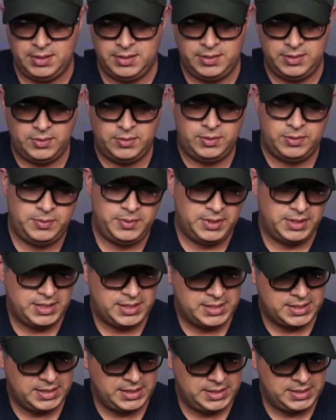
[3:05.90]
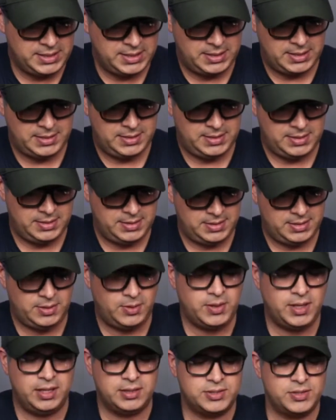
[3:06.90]
Don't know what this is.
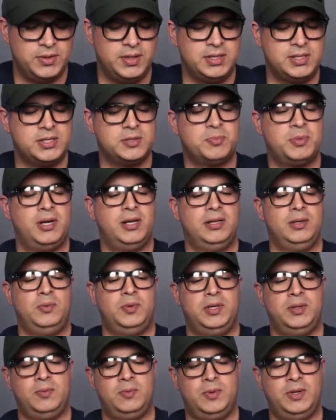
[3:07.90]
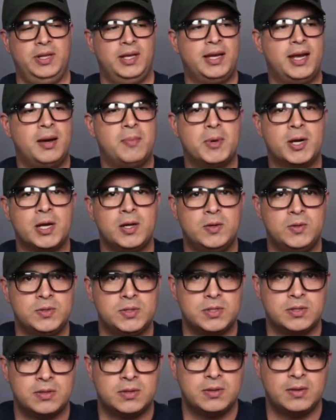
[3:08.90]
Okay, so this is probably where the camera
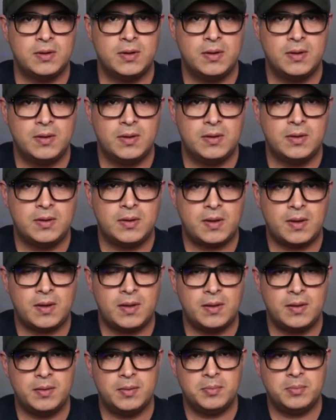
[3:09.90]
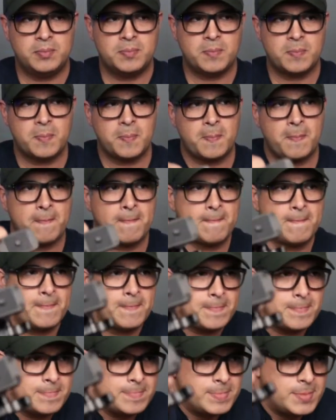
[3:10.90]
goes. Here
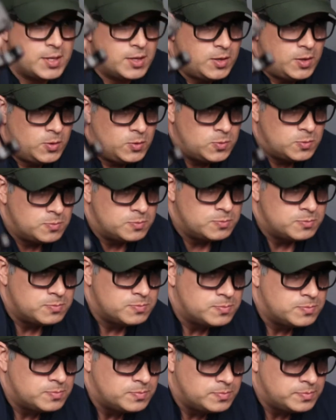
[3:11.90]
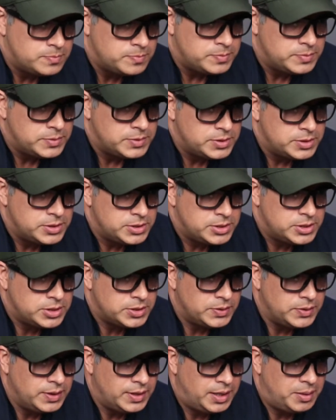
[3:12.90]
we go.
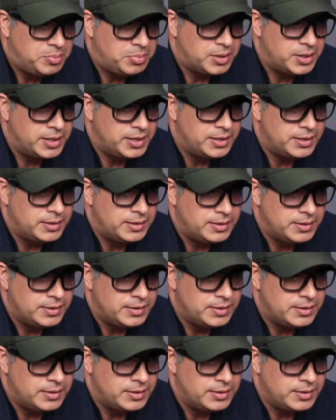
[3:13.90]
Show you that part.